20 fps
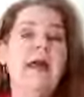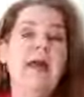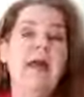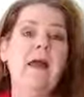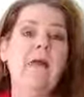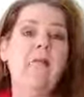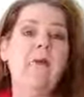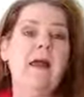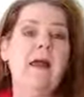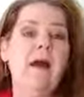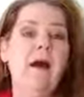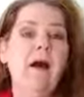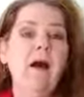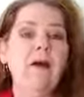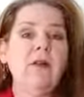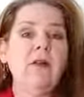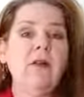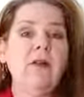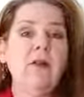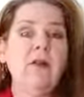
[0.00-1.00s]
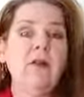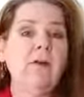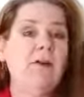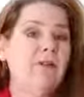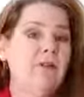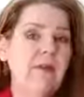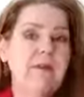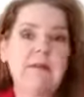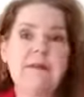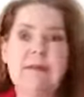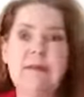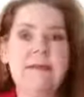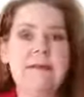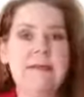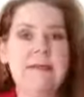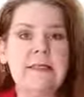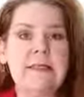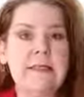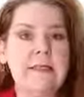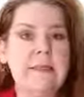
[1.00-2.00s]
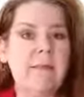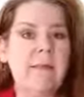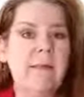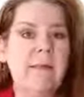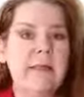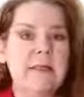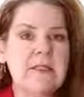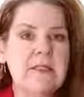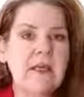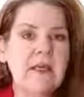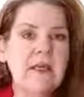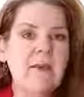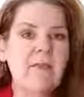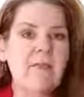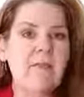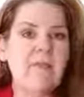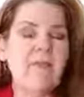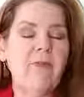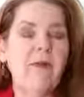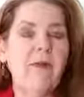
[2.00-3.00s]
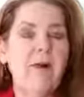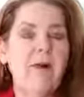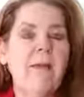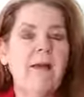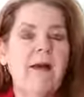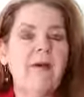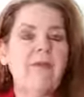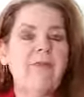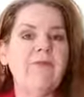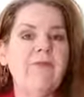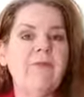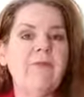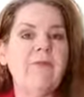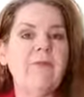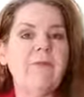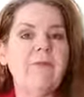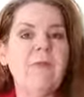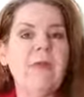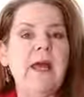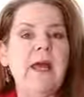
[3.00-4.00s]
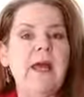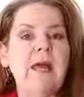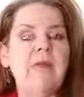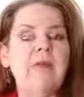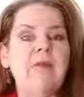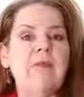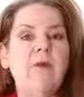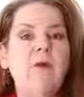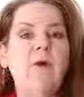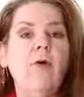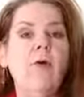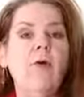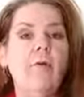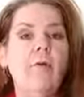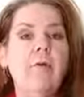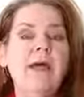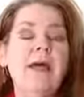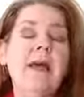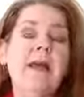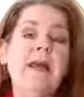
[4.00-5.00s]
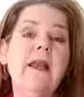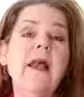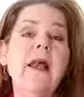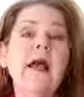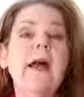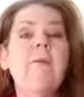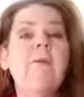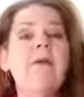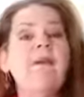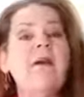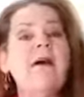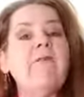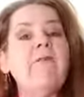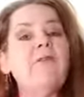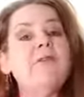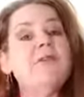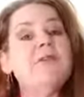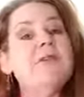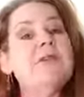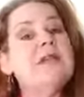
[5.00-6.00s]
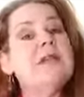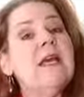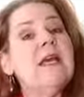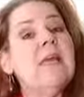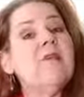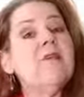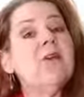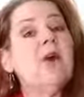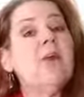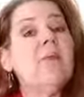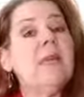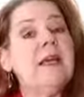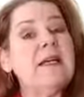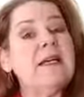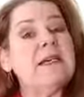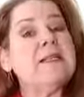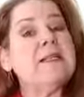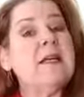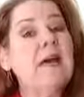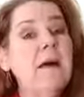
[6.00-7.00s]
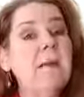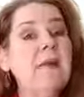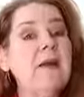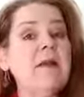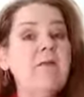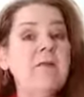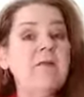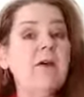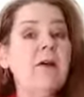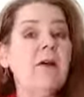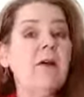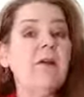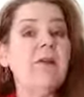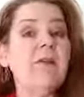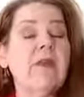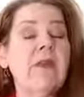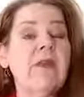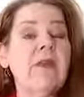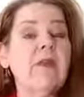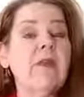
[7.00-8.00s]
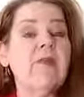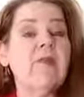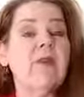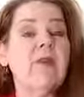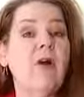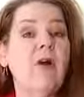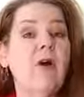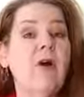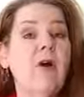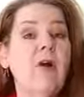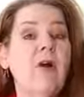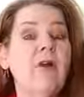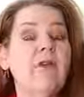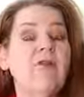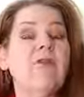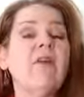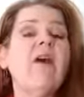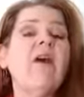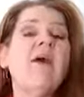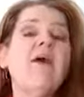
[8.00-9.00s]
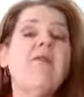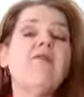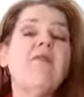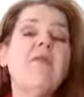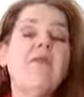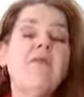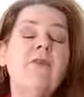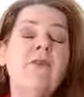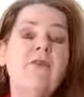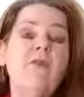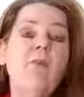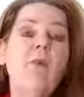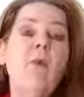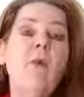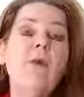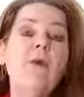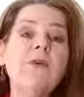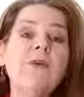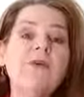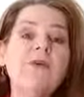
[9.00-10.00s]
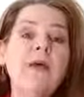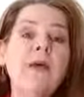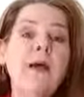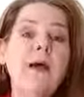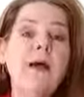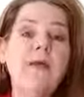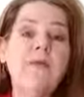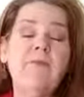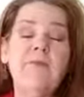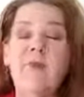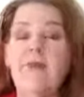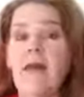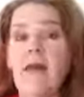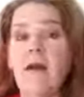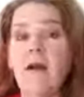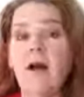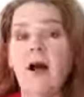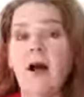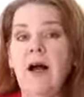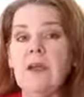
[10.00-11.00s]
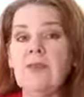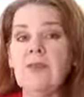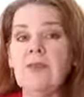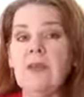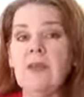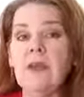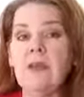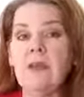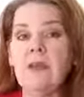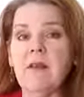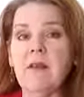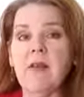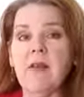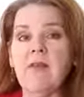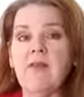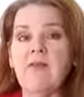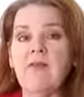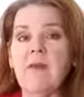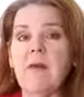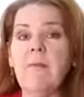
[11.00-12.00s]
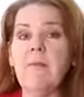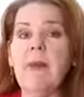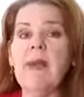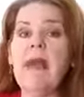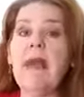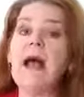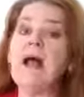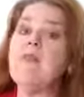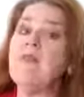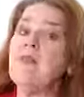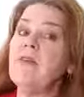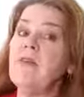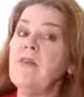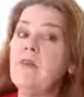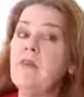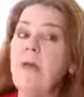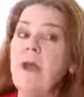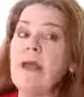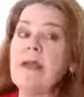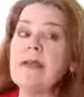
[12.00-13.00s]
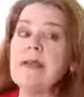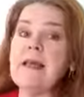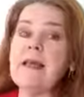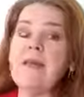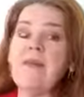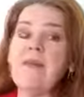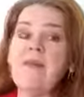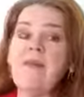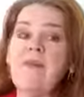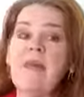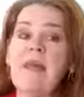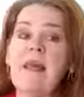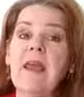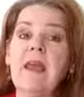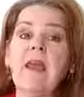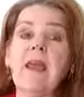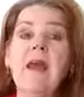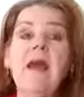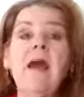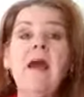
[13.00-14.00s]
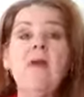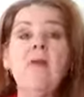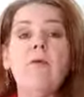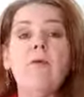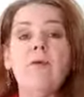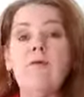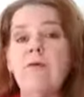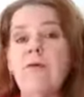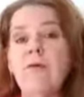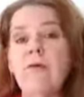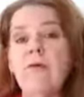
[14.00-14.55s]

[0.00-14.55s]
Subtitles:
And we all know, if you've listened to some of my talks before about food and pets and the whole bit, but that food stays in our pets' tummies longer than it does in ours. So there's more time for that caustic, stomach acid to break down the zinc, which